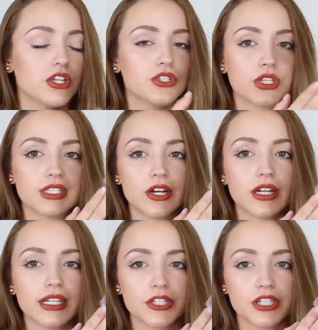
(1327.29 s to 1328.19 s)
So the Terra
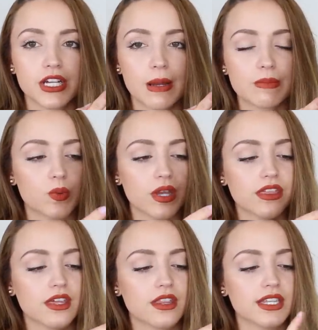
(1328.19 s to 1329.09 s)
collection comes
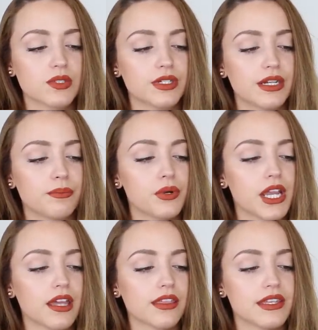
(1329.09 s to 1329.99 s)
with this one in brick,